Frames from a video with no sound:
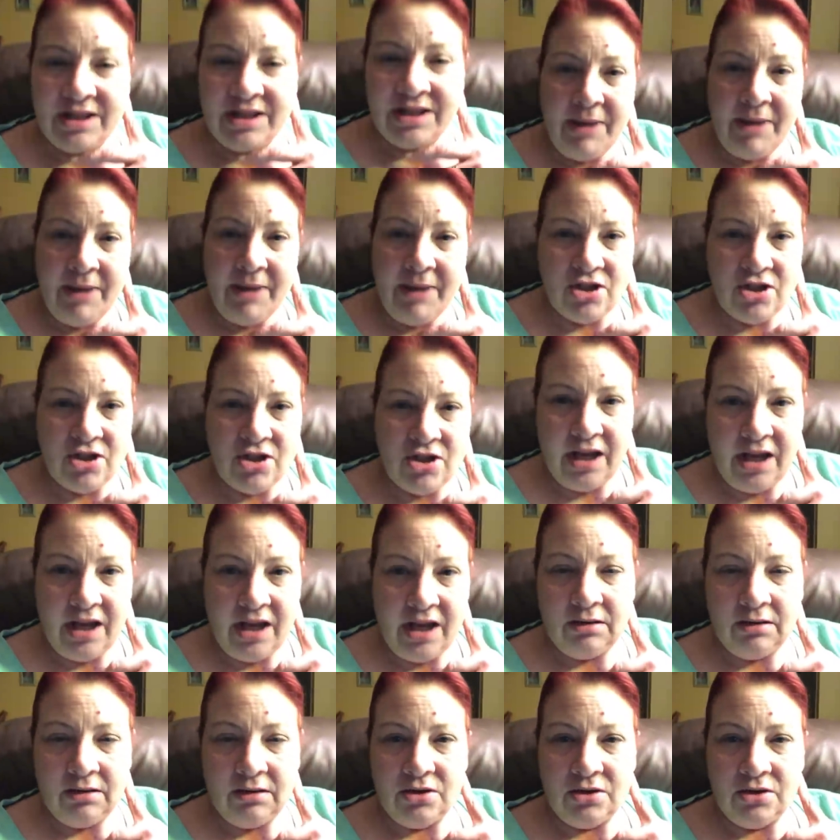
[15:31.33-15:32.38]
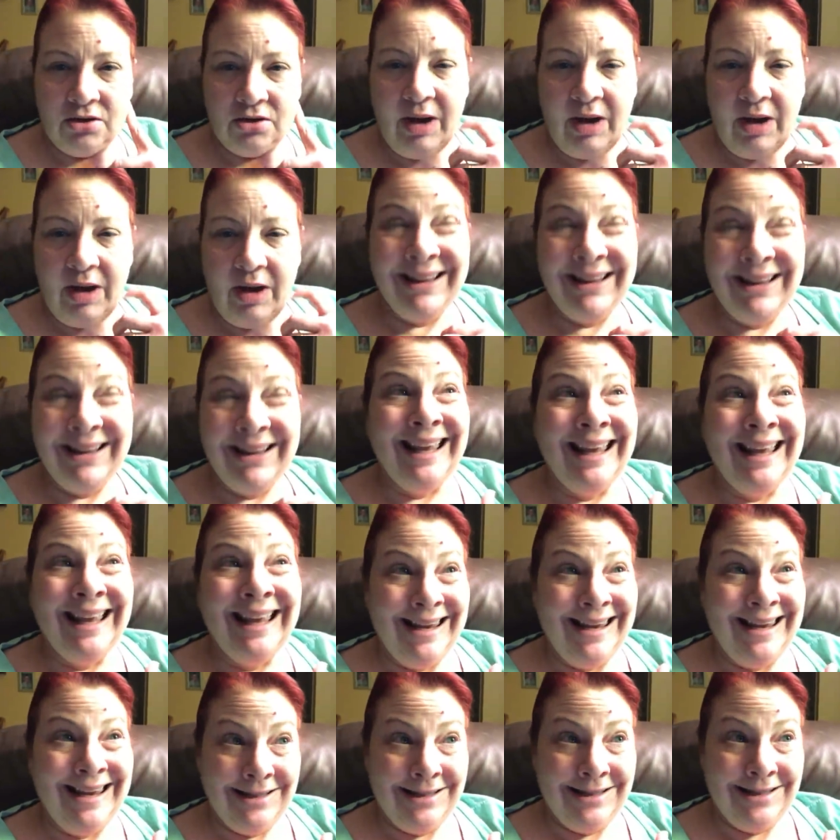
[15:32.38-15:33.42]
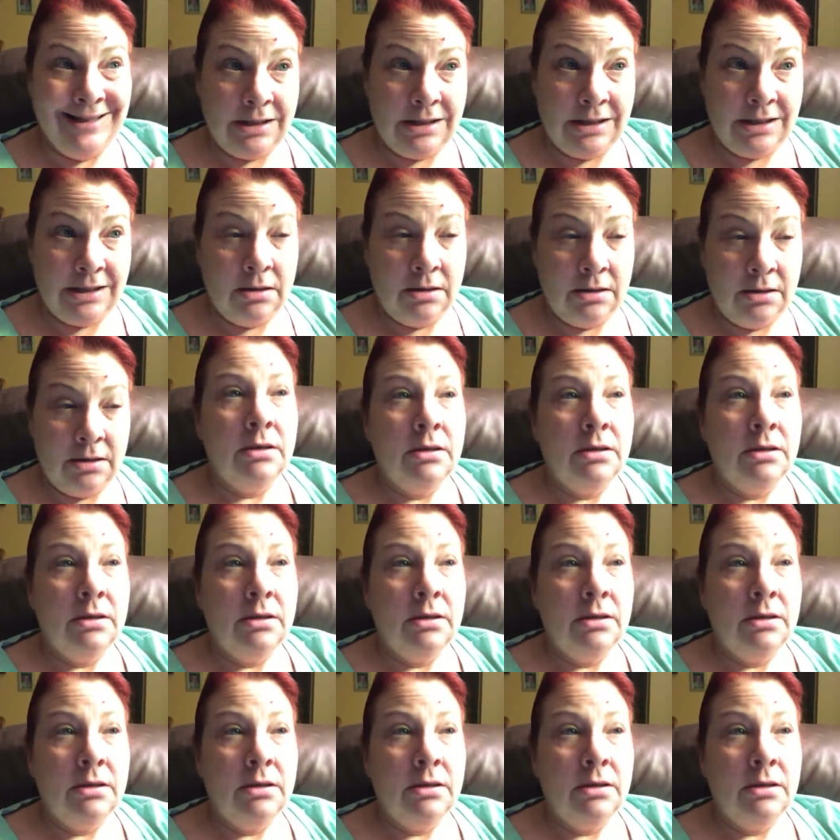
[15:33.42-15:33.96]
main channel, Joanne Plans